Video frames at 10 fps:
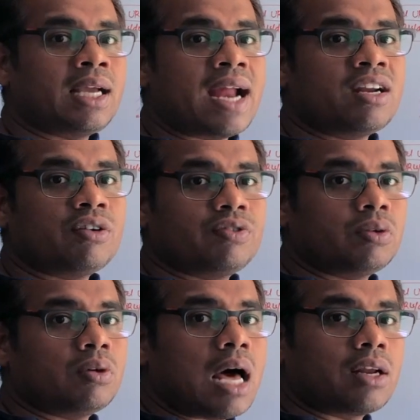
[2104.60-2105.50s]
kind of
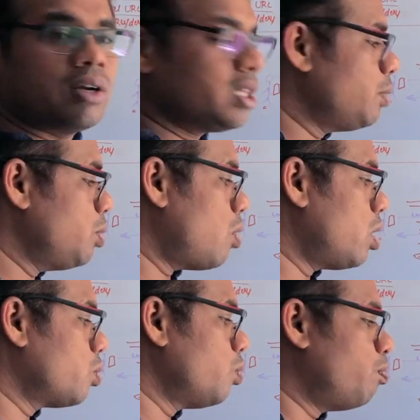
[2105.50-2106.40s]
algorithm you
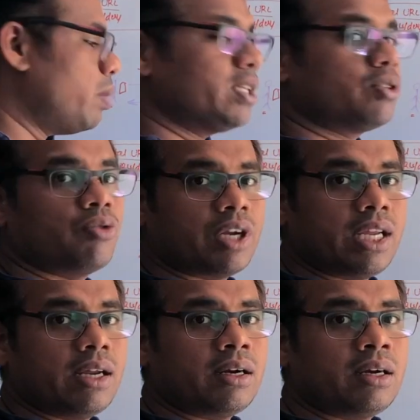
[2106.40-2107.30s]
want to place over
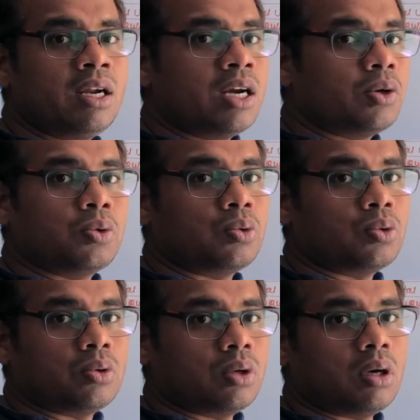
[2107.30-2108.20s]
here to
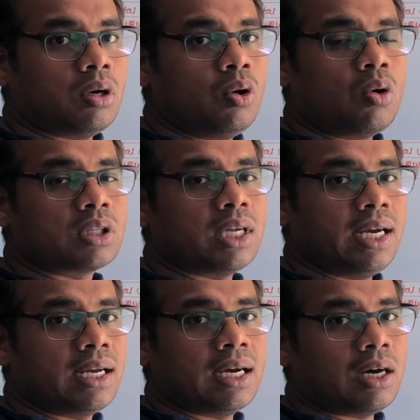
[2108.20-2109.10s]
load the
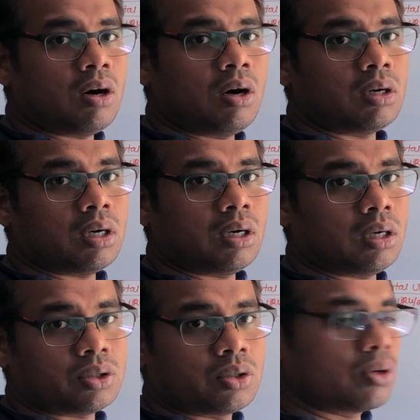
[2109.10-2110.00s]
data or
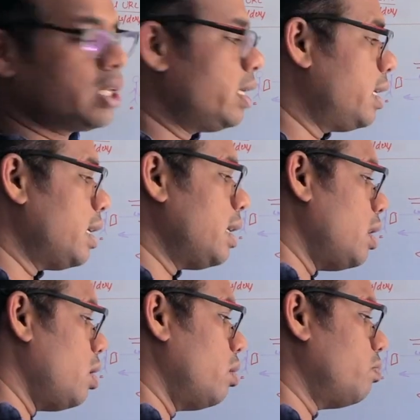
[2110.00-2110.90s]
store the data
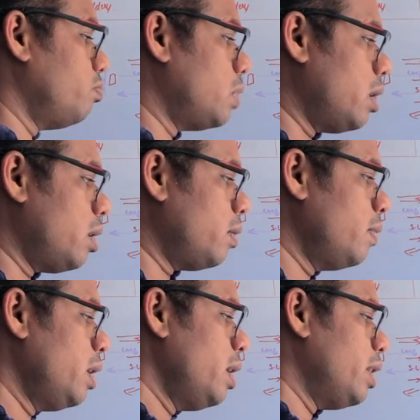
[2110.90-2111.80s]
or
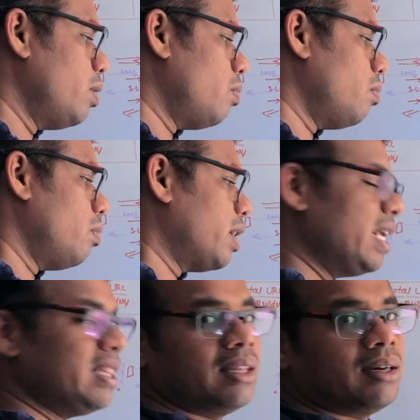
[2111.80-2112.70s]

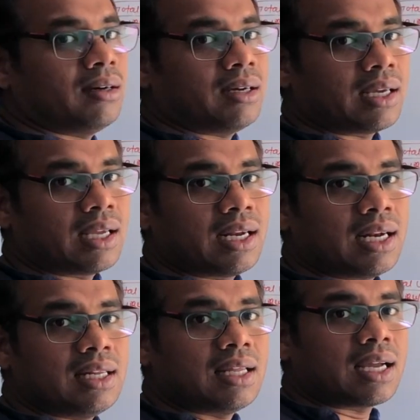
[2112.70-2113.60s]

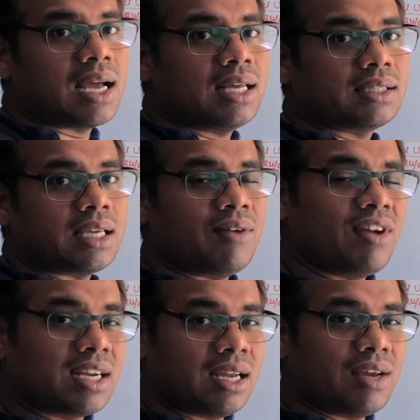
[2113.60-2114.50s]
clean the cache,
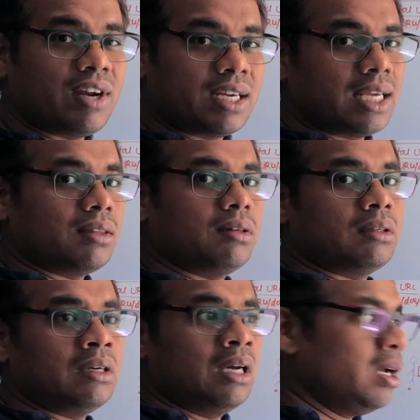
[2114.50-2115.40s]
evicting the